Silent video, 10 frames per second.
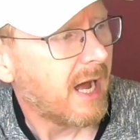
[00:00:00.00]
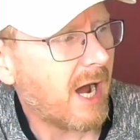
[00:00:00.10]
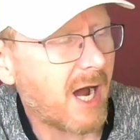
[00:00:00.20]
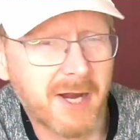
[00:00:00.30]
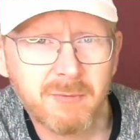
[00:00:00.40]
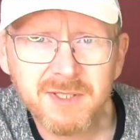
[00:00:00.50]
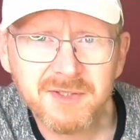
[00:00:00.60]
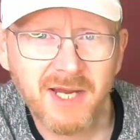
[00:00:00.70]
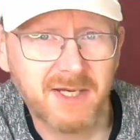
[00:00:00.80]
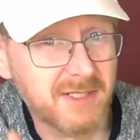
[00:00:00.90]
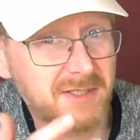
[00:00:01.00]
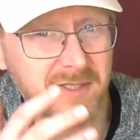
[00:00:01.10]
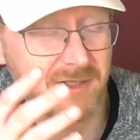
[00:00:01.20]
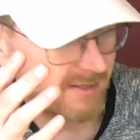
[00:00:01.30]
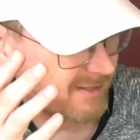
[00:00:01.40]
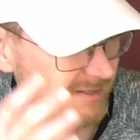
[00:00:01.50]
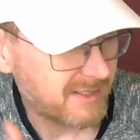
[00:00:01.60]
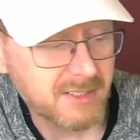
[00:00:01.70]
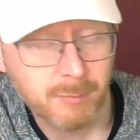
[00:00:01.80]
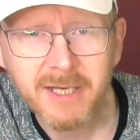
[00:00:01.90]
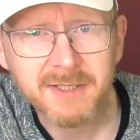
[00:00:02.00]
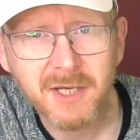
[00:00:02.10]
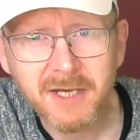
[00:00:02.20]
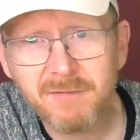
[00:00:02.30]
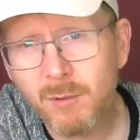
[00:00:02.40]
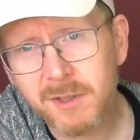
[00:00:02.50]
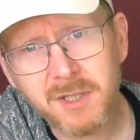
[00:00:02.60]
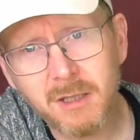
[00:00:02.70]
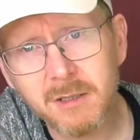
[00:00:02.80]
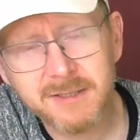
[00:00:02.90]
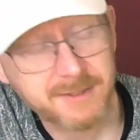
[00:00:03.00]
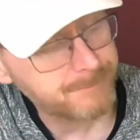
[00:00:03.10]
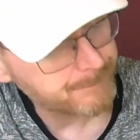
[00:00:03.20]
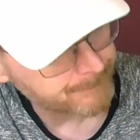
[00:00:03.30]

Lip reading: I would say this is a display set for adults.